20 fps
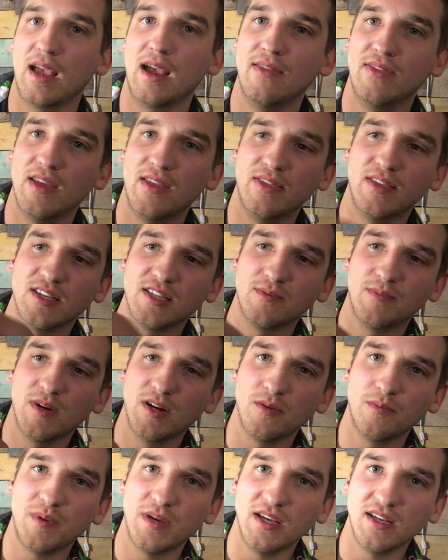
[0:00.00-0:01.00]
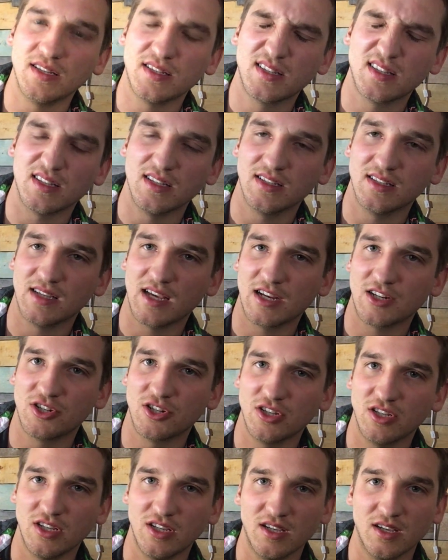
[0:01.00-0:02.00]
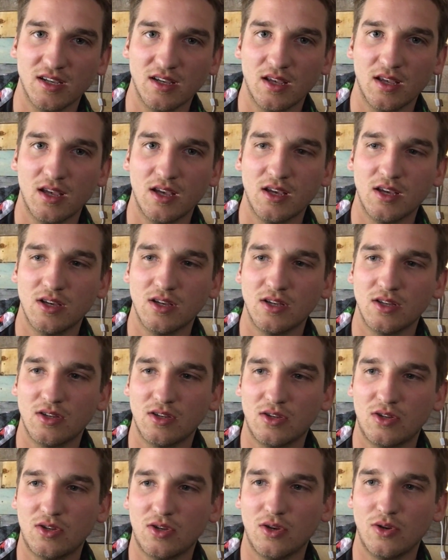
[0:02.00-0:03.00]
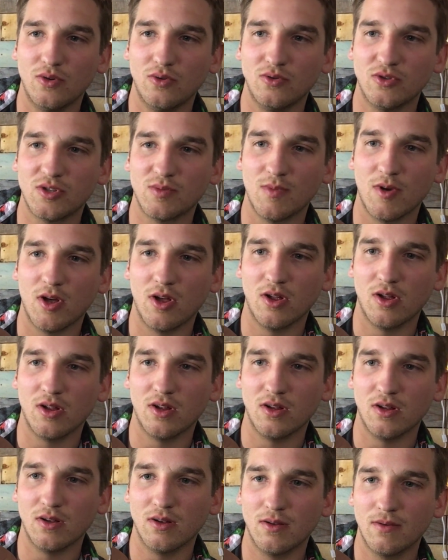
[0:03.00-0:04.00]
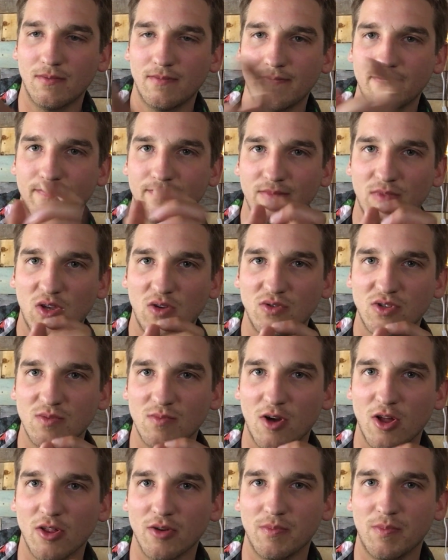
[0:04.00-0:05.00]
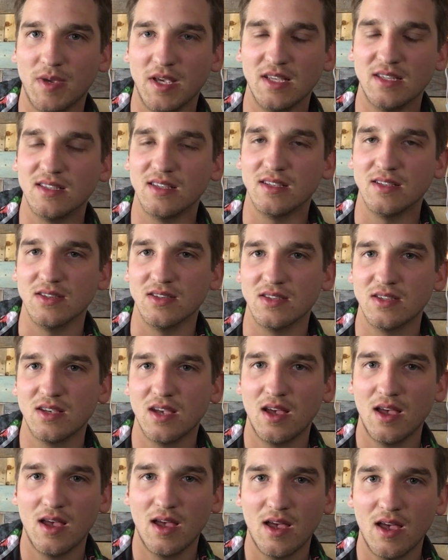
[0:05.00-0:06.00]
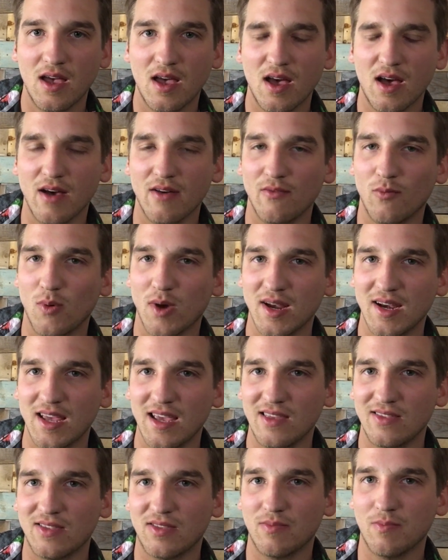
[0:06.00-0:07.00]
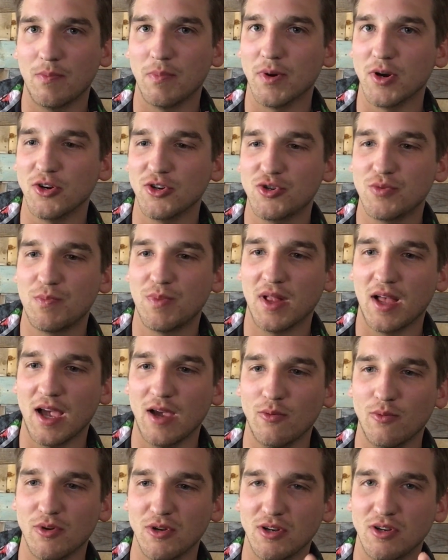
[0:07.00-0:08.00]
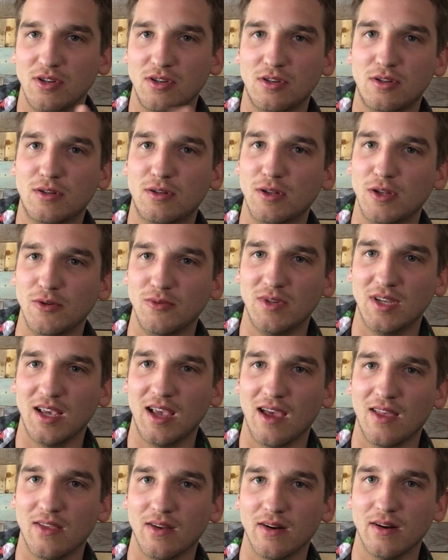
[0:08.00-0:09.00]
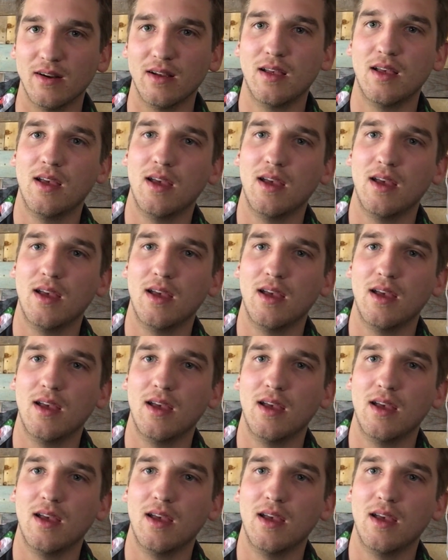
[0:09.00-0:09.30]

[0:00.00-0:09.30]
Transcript: And then this middle piece is actually two smaller pieces of 1/8 birch plywood glued together.